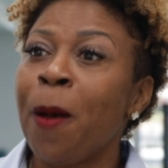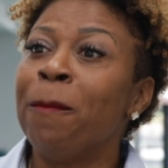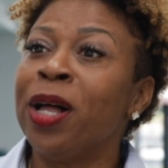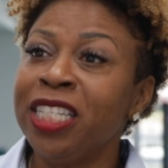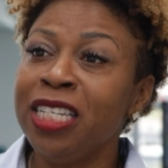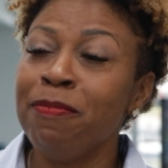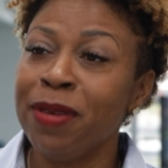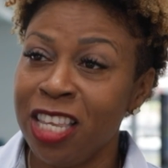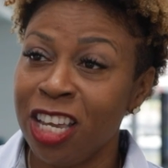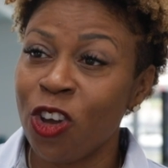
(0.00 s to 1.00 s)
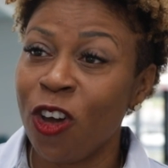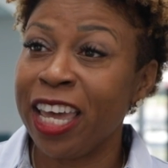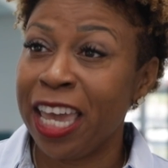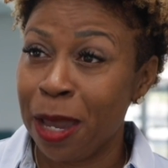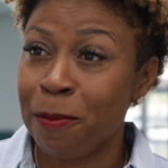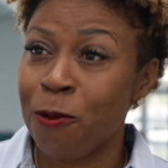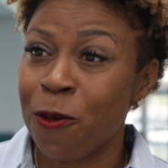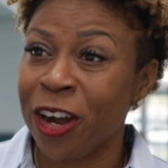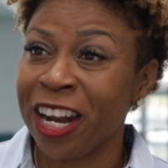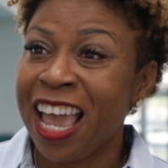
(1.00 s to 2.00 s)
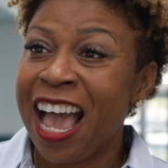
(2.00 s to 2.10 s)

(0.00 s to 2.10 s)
multi-million-dollar airport,